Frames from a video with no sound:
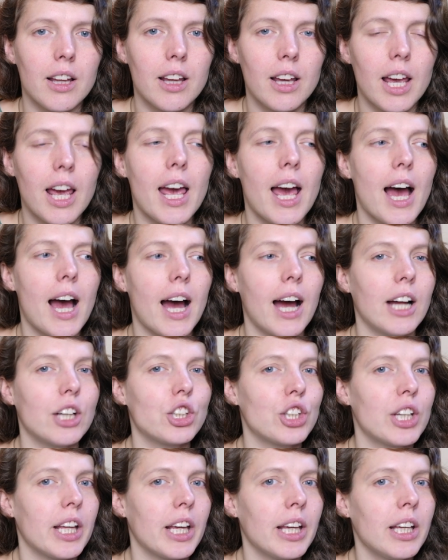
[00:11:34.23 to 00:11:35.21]
It
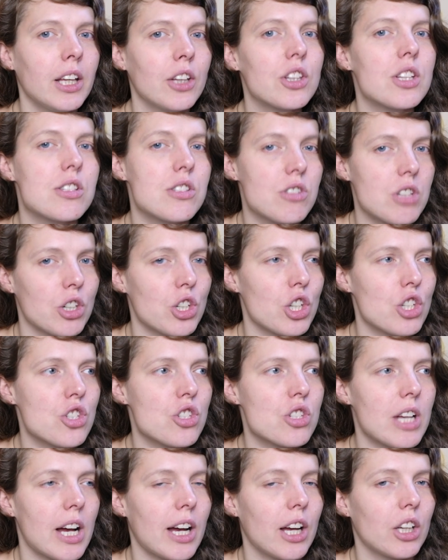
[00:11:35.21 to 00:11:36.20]
actually, the
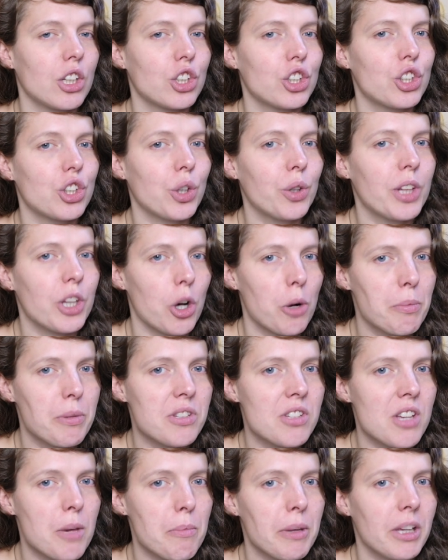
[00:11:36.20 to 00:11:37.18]
studies that show the
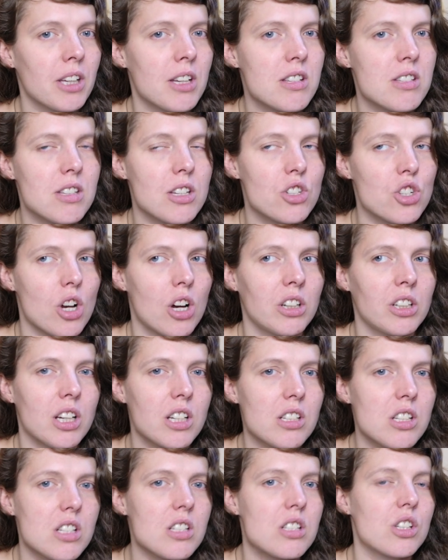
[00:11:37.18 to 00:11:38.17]
opposite, because the child
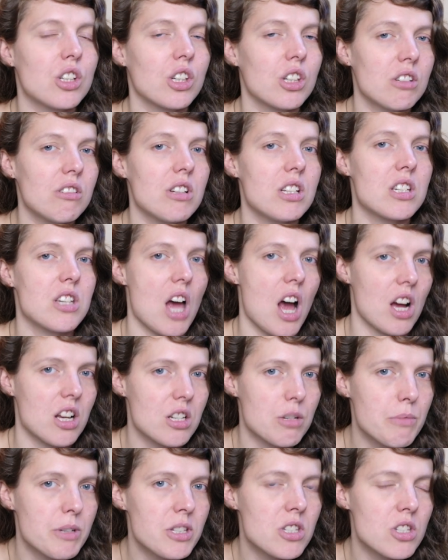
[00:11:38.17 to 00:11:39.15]
has a secure
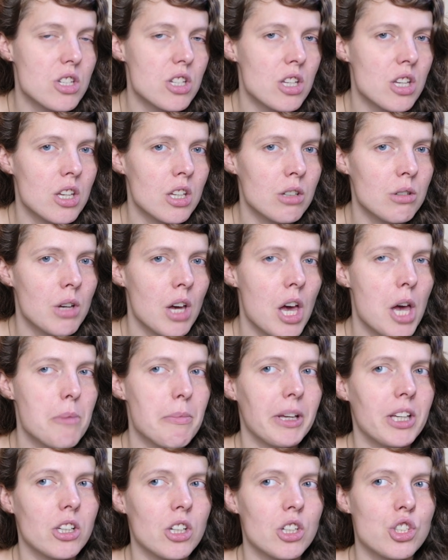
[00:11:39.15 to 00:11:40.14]
attachment to you
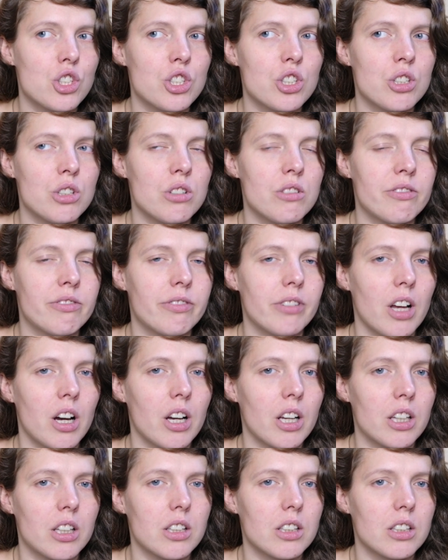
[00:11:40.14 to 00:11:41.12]
because you've
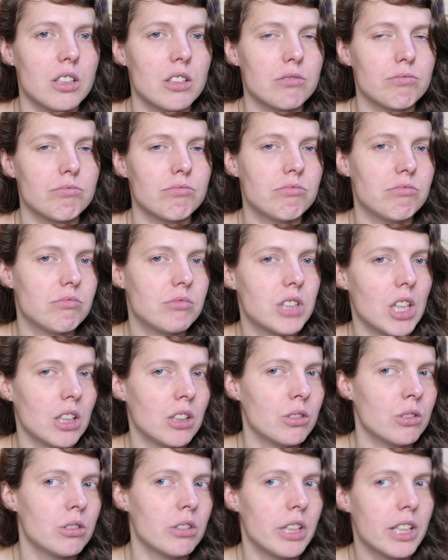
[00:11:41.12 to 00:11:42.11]

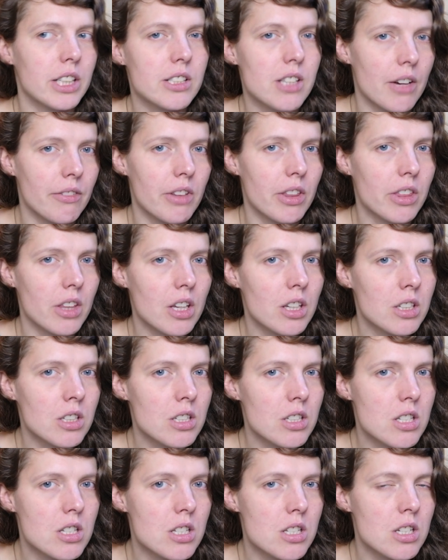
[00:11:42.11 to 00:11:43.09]
done all these other
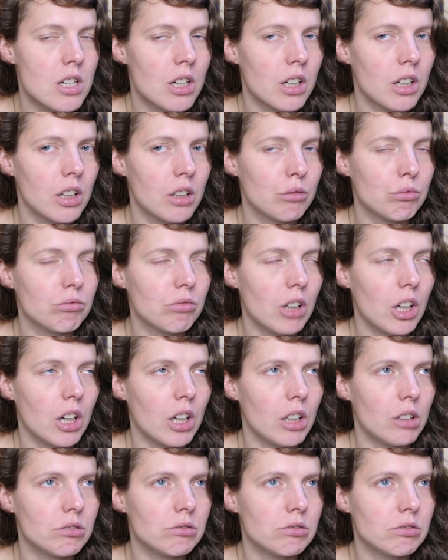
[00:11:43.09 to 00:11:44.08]
things.
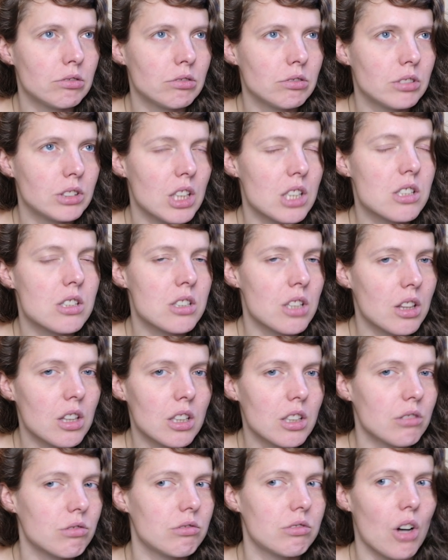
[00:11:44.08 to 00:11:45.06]
There's
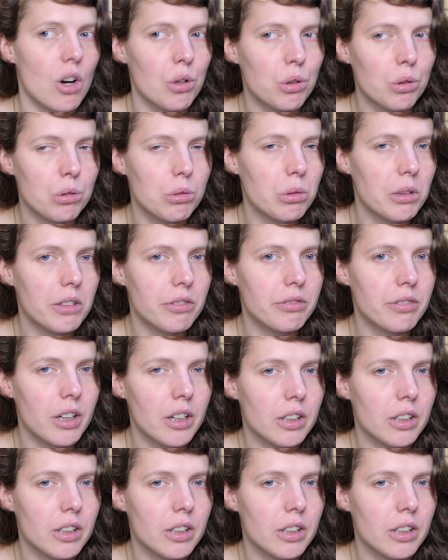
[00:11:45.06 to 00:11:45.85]
nothing wrong with